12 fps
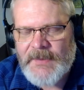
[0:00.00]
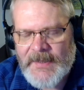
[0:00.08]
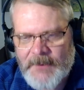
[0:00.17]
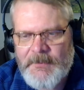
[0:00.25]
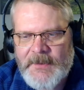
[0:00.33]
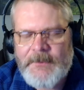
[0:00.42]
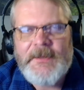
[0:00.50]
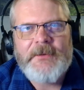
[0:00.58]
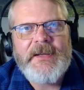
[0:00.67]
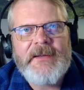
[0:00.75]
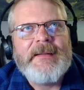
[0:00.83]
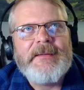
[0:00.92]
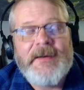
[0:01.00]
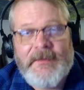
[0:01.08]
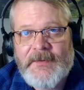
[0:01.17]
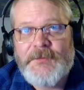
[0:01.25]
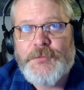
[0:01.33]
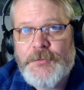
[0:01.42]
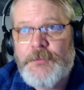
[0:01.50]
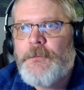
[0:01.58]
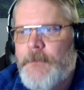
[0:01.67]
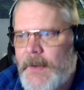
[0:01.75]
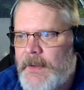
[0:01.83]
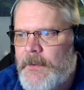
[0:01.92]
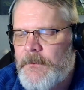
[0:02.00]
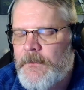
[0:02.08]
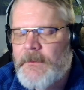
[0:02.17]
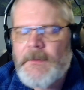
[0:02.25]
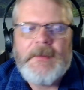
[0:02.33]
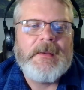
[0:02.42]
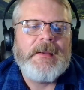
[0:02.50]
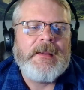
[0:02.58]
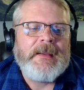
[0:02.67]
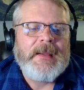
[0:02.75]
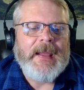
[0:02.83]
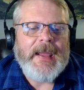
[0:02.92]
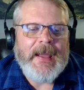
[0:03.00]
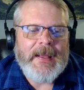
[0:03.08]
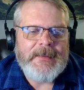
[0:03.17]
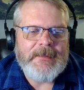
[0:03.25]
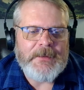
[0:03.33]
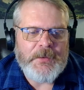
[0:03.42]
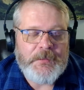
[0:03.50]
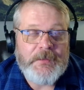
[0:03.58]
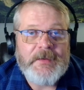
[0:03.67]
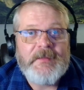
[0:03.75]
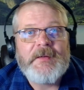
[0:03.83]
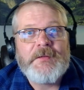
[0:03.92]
and I believe there is a true faith, and also there is a